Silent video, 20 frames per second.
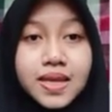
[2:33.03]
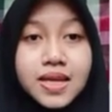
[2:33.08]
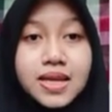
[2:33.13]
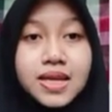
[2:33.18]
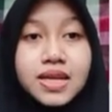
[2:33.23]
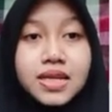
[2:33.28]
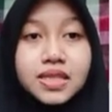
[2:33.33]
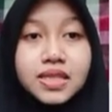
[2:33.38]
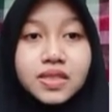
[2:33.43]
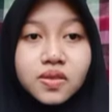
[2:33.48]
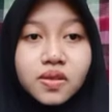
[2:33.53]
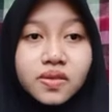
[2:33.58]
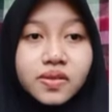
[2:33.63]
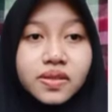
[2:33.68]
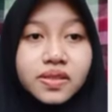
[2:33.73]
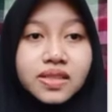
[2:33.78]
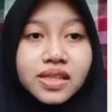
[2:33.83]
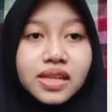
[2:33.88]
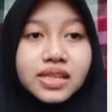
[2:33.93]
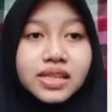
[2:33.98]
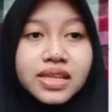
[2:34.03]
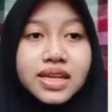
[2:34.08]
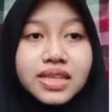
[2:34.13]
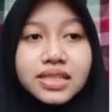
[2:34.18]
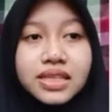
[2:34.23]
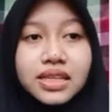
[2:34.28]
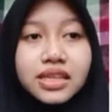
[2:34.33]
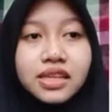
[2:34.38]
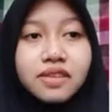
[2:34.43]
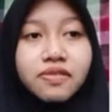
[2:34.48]
Storytelling as
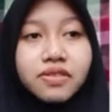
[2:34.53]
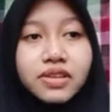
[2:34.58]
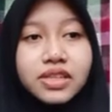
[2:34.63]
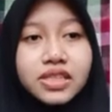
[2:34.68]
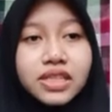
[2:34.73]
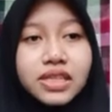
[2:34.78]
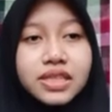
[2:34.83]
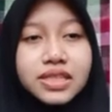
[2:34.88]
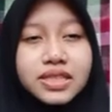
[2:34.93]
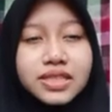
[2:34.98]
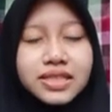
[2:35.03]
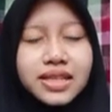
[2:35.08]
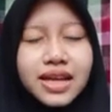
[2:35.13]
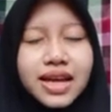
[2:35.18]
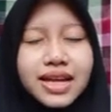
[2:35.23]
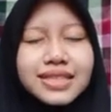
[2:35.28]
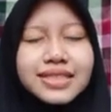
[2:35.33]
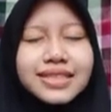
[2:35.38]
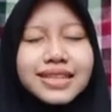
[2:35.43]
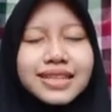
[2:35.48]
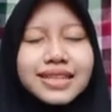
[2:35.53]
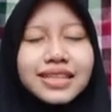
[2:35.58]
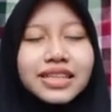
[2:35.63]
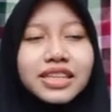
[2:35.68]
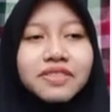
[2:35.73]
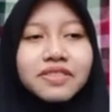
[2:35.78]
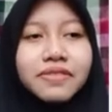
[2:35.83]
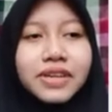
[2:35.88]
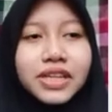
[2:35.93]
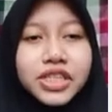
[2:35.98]
an
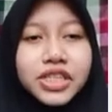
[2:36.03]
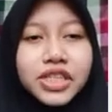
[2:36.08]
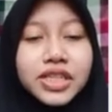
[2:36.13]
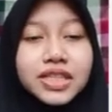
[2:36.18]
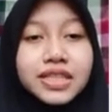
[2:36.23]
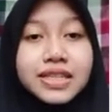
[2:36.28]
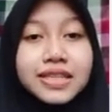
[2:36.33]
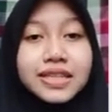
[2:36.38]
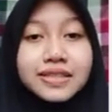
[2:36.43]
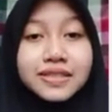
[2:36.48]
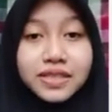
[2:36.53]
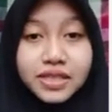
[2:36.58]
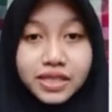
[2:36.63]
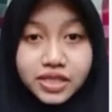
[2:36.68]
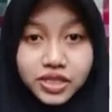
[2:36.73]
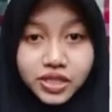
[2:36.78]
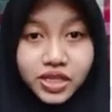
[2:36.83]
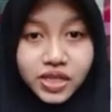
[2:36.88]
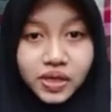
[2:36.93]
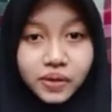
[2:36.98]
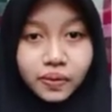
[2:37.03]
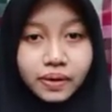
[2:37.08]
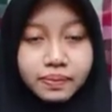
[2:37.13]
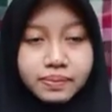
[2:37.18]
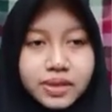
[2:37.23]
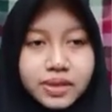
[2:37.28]
innovation in teaching grammar.